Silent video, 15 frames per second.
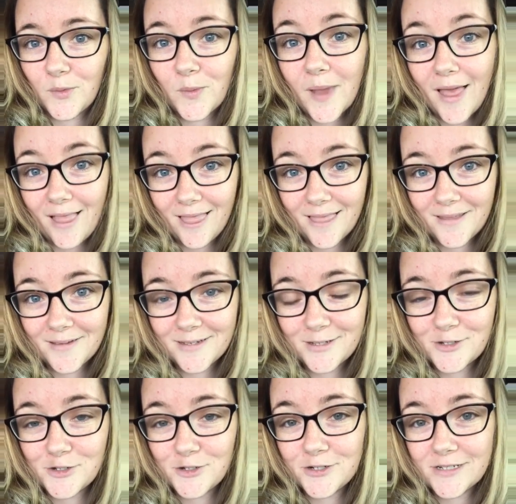Well,
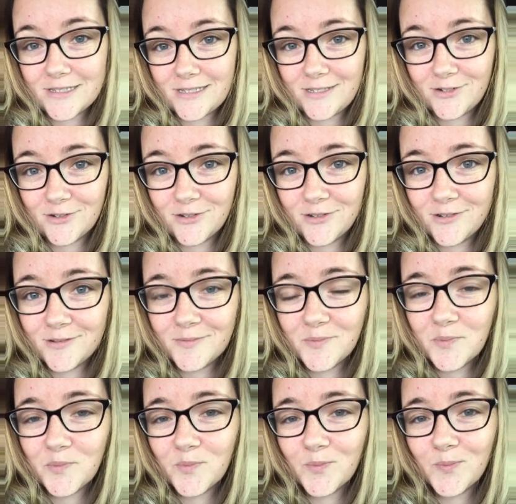Crystal,
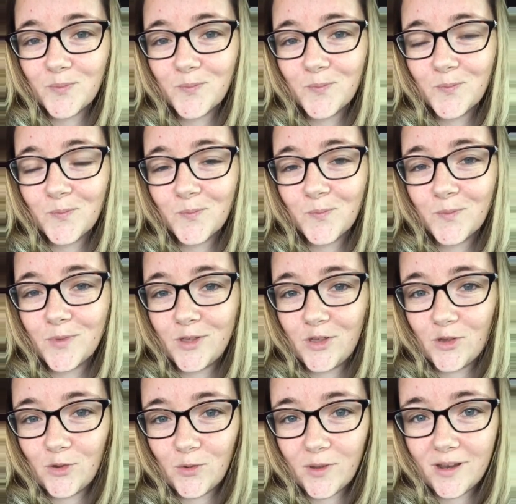
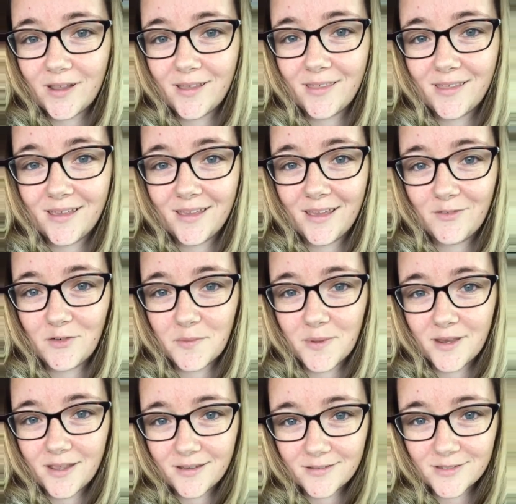you and I think
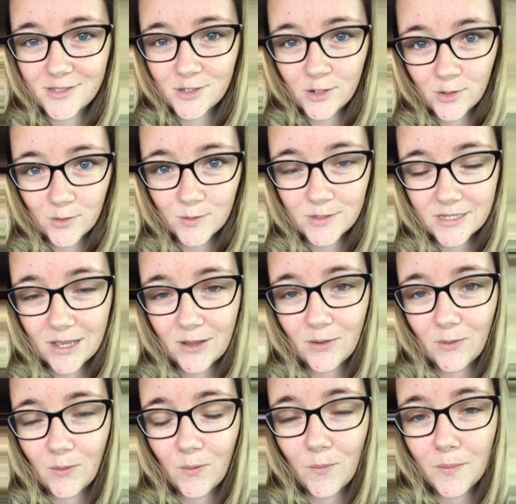everybody else knows
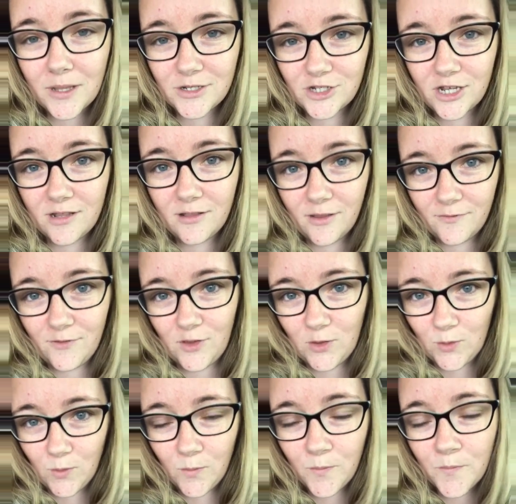how much I love
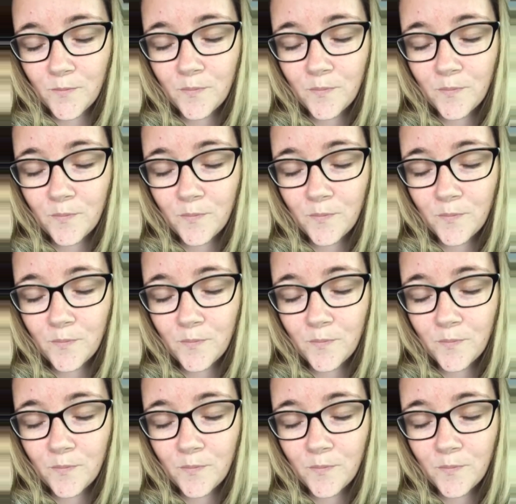you.